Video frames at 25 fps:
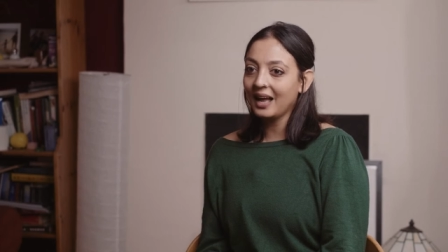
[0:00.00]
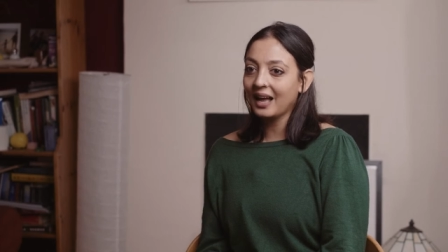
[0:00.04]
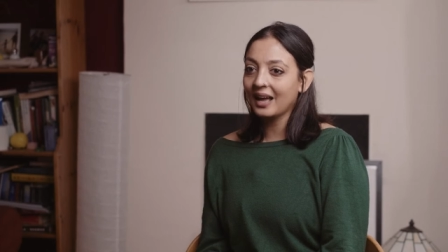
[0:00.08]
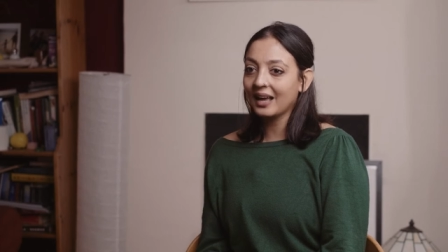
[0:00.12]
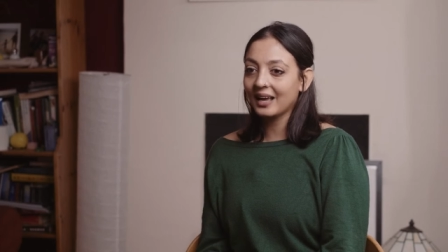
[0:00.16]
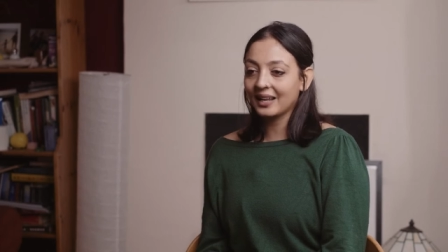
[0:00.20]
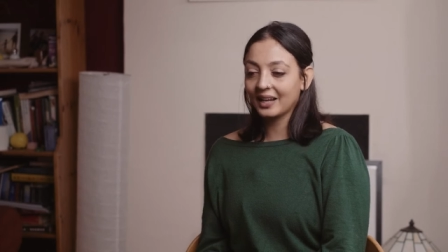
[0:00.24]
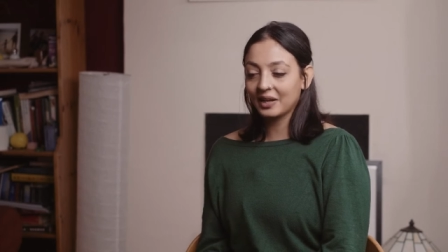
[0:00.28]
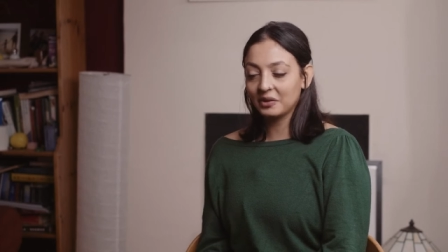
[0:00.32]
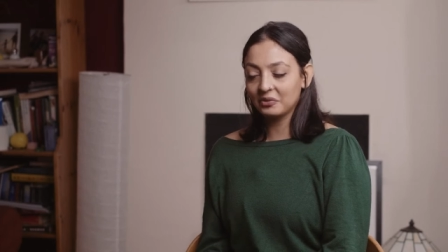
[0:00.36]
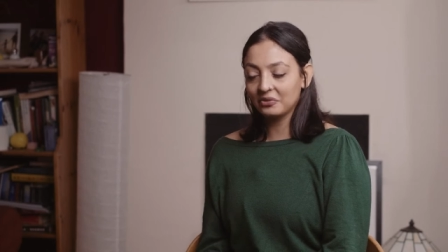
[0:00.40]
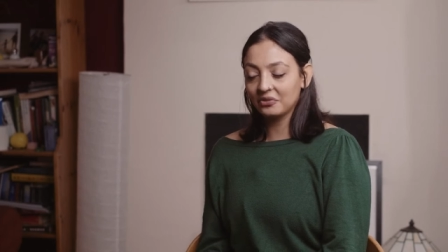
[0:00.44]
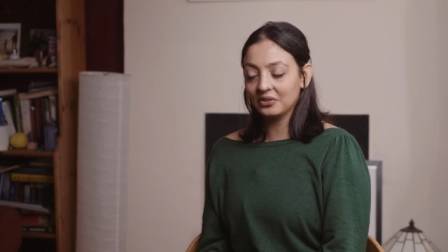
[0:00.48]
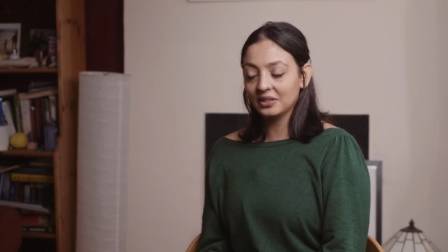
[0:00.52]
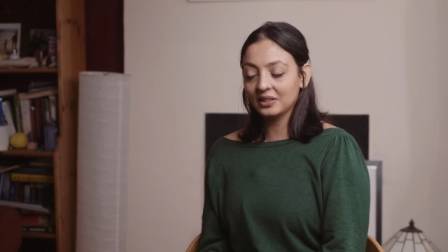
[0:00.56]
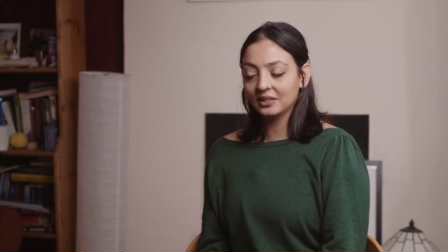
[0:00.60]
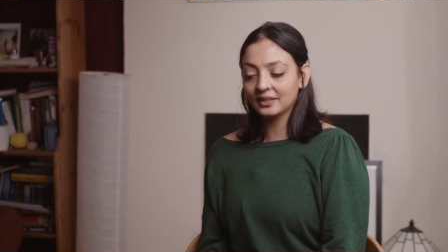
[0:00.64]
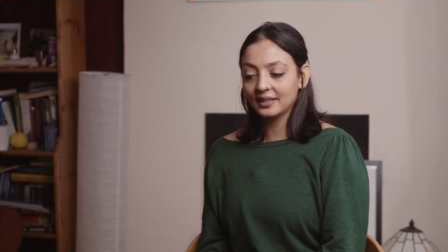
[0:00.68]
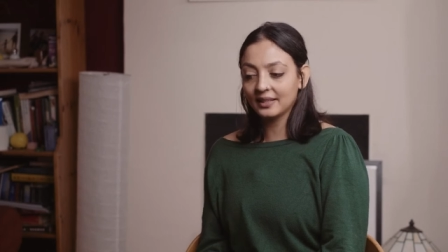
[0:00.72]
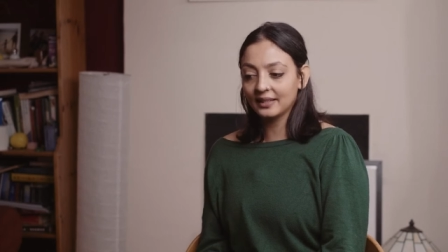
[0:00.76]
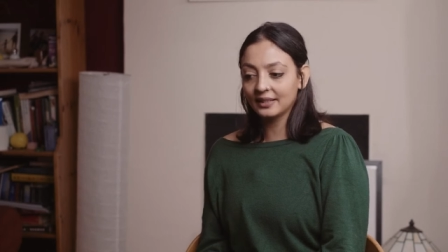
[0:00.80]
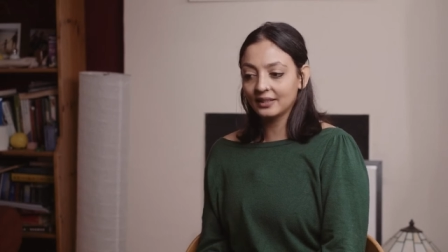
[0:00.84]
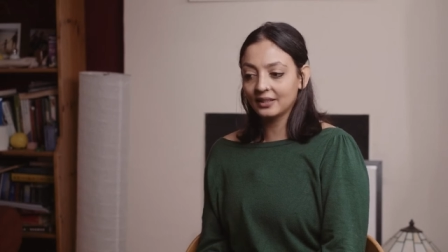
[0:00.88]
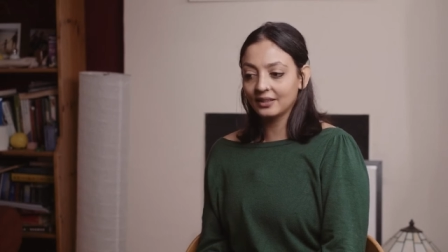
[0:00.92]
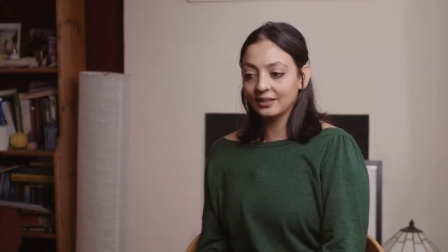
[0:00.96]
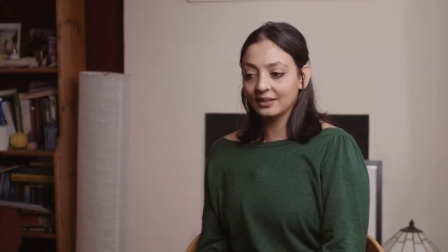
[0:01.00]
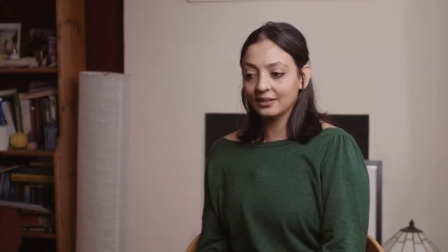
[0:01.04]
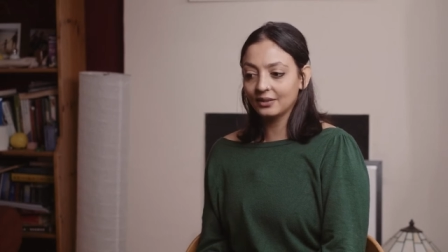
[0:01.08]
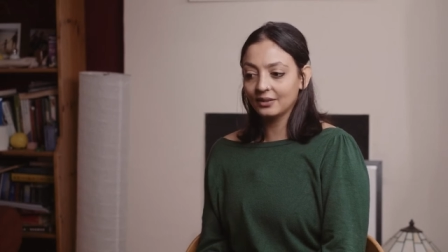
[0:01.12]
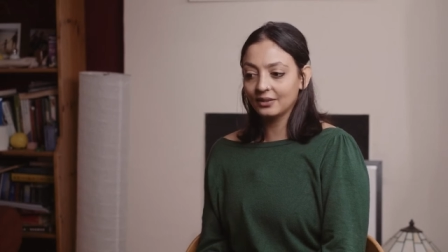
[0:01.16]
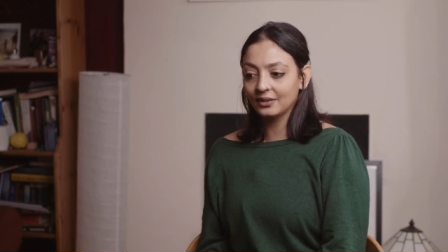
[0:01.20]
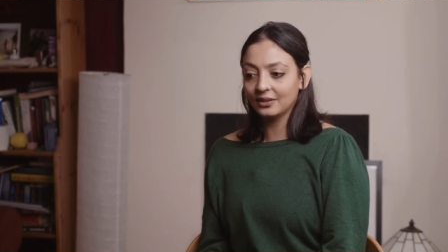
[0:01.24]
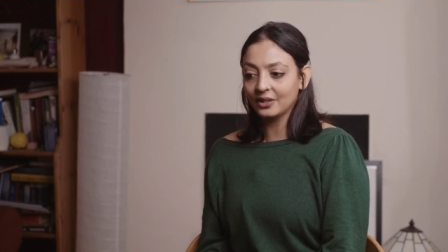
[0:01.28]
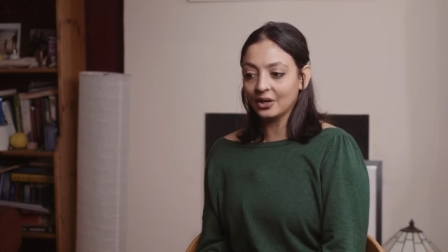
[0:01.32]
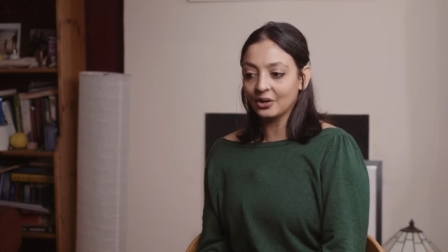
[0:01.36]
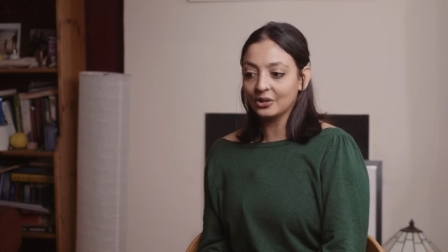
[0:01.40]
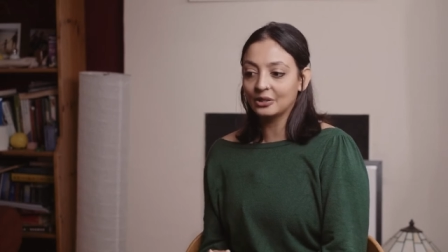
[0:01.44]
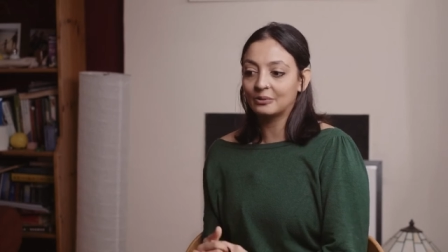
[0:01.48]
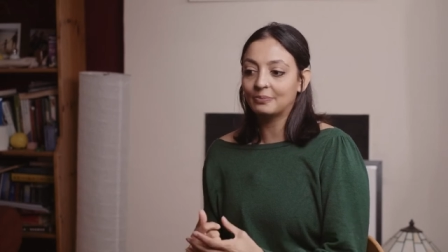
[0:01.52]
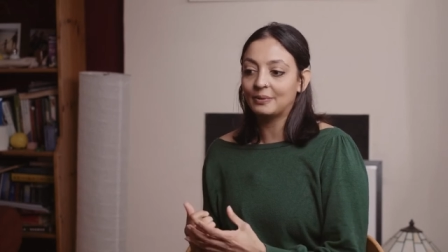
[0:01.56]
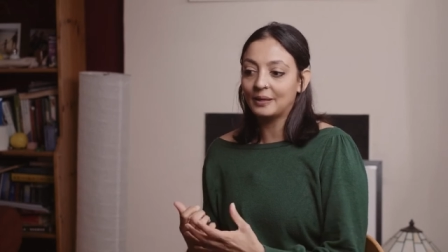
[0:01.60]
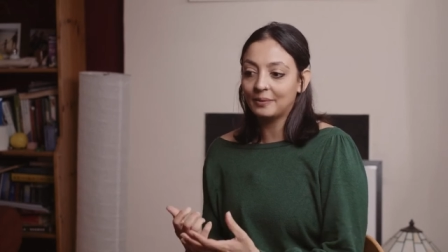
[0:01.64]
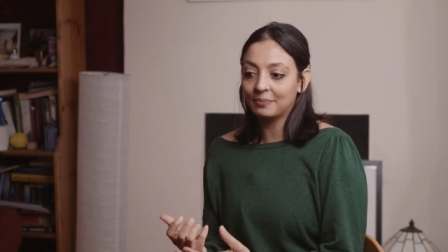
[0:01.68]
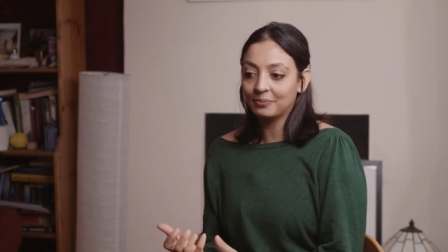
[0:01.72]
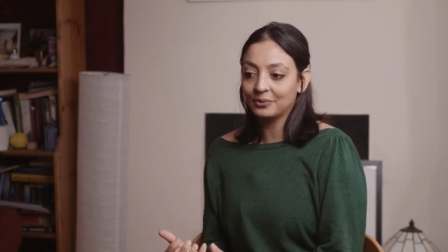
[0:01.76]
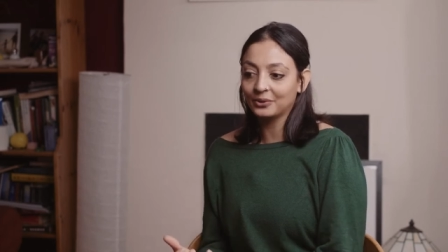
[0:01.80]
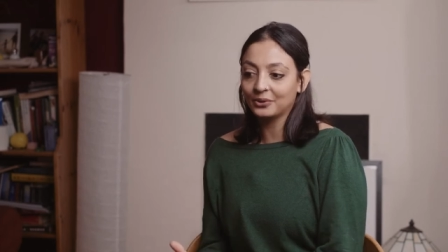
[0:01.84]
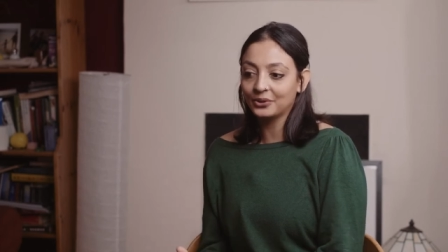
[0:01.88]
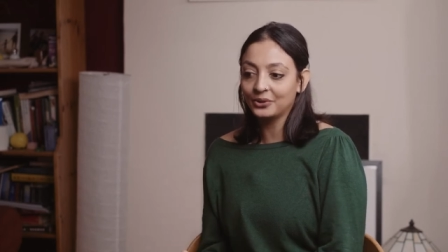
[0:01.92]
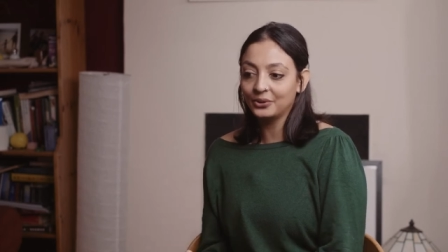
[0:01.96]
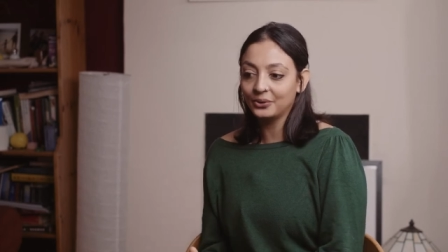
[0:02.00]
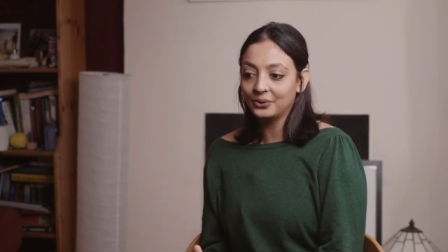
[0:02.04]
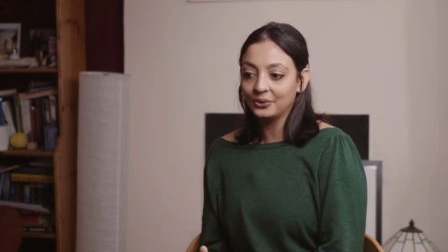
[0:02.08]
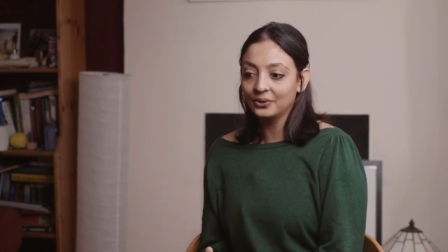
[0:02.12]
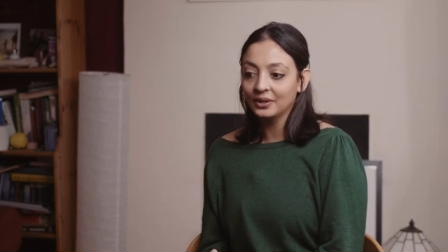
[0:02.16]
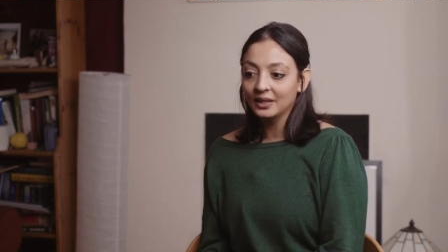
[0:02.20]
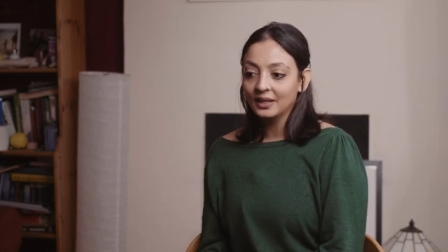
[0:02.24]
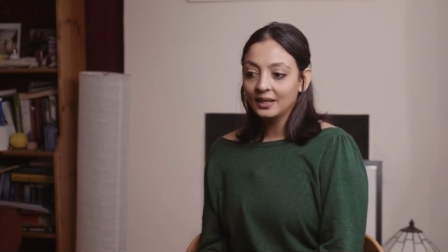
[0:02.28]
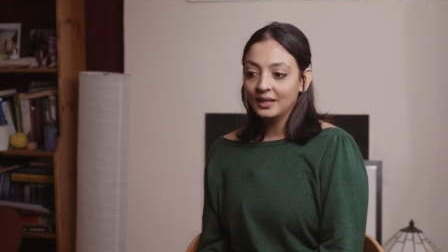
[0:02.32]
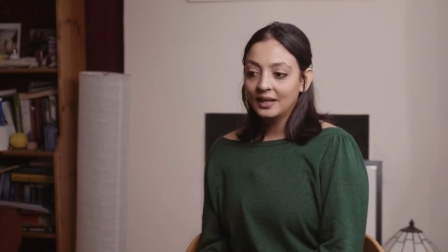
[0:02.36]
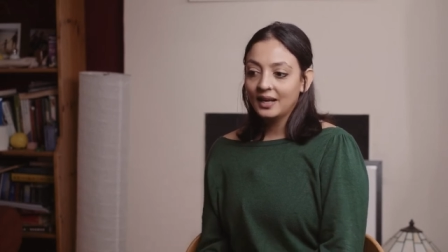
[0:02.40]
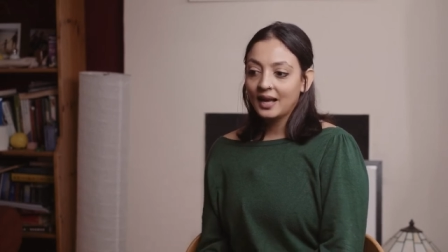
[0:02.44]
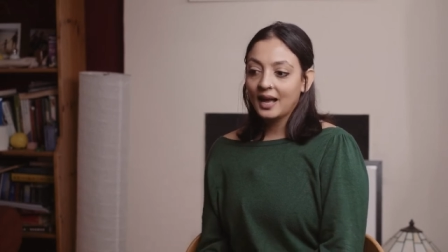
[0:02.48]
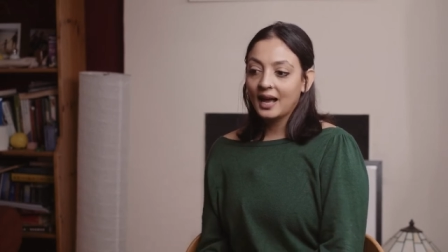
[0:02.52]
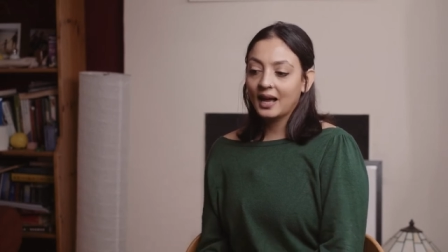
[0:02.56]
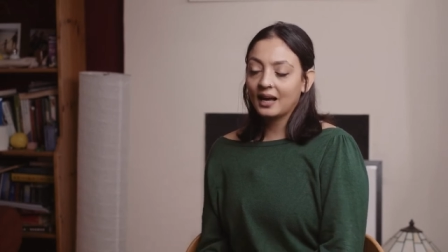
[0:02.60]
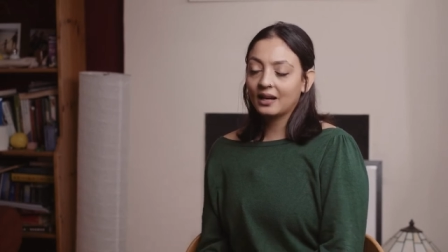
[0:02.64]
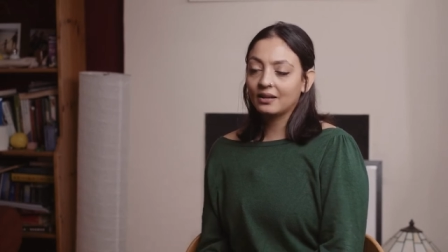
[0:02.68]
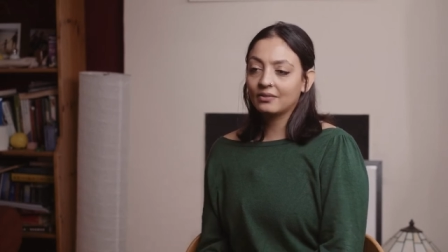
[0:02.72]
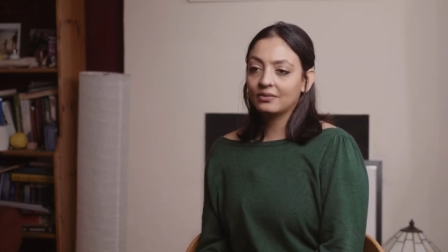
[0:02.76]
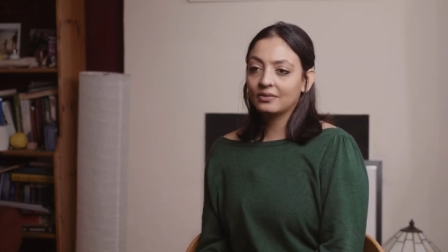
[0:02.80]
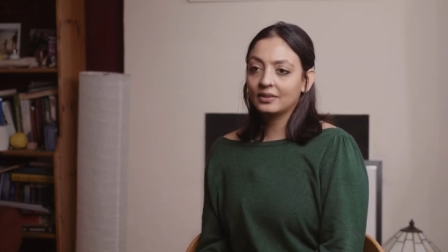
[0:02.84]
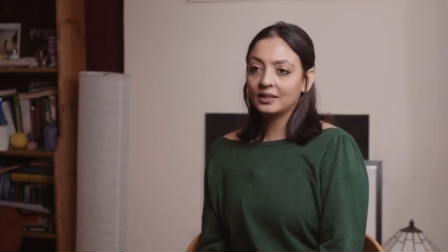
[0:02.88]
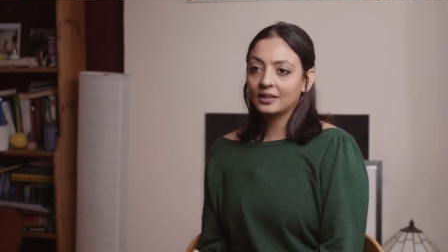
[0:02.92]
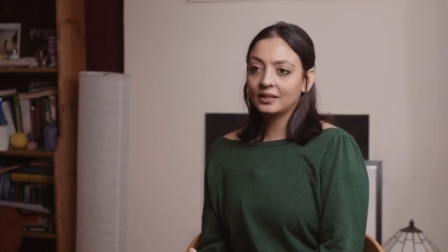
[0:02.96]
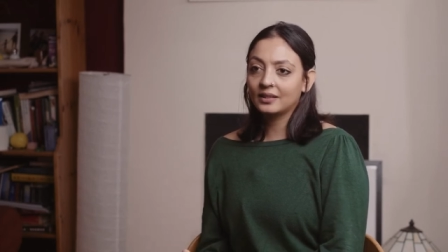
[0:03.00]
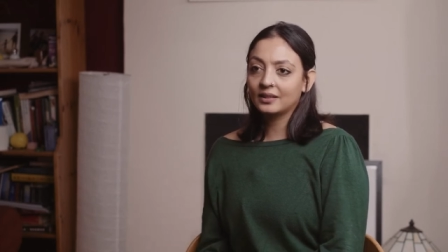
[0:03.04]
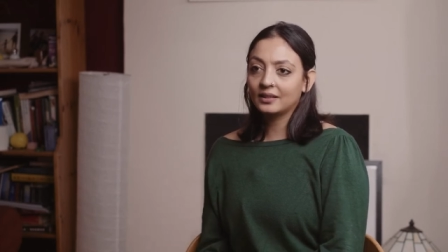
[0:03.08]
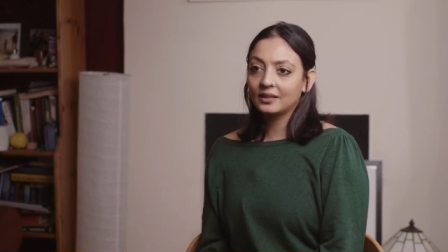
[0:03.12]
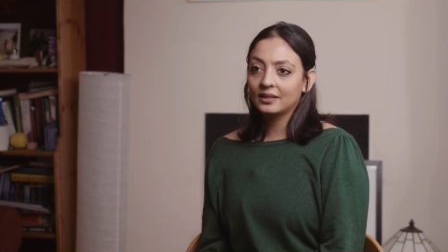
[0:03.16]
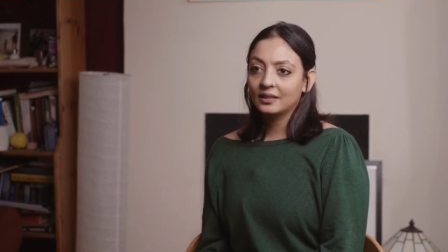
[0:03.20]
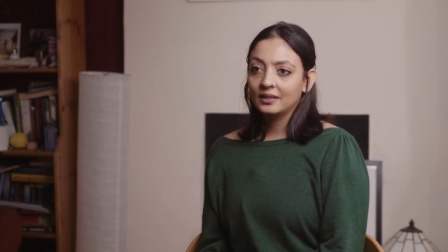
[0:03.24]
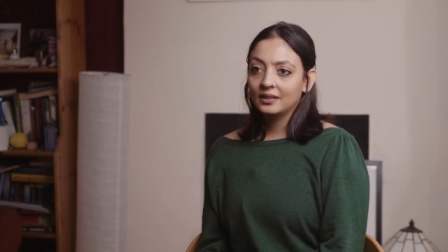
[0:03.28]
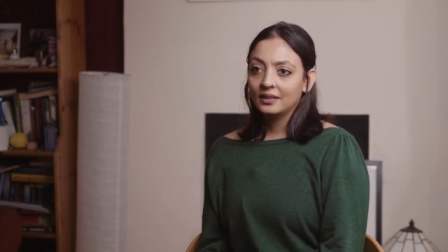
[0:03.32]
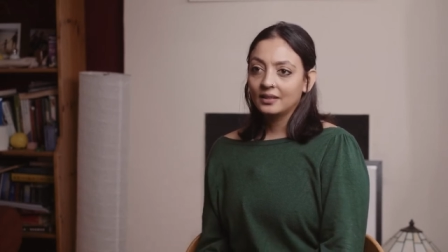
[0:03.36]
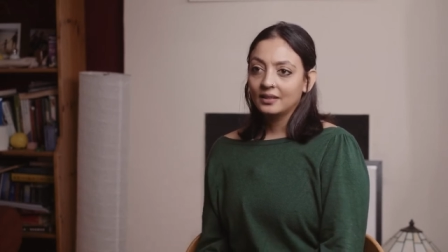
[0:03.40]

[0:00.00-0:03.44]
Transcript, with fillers: And I feel that those people who have a